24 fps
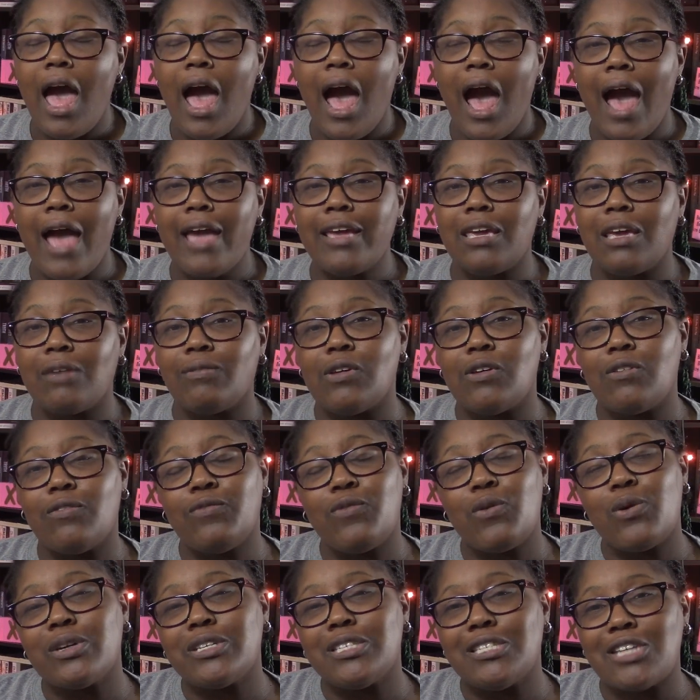I give it
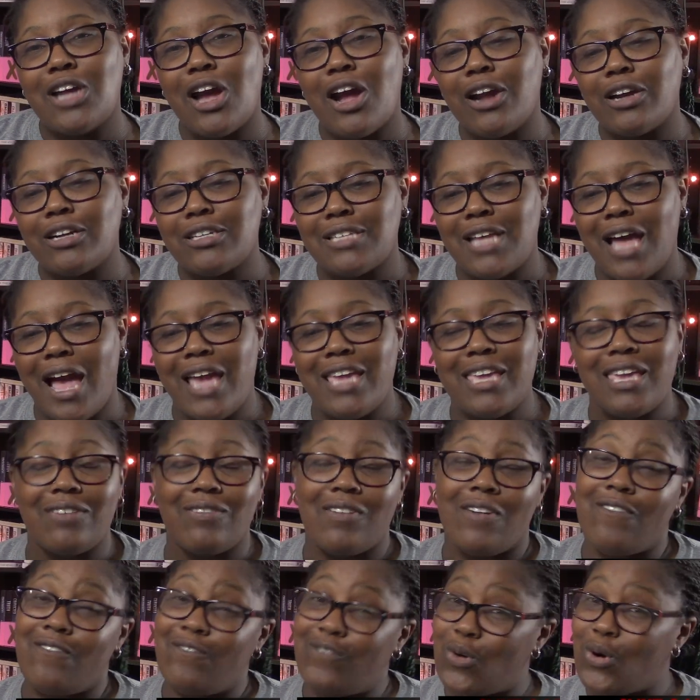4 stars, I give
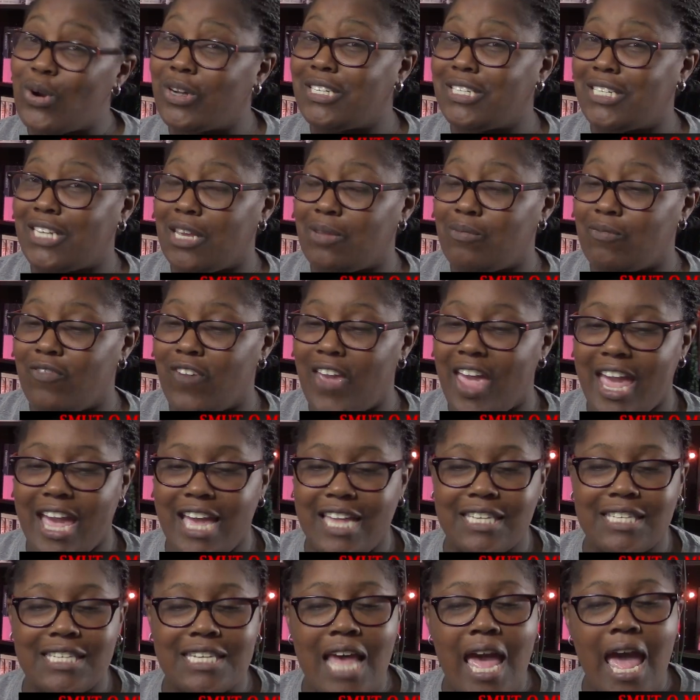it 4 steam
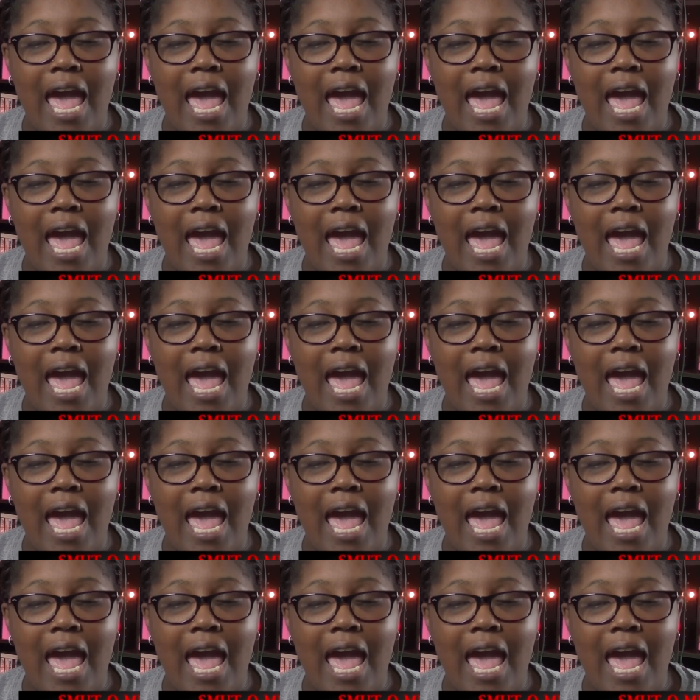fans,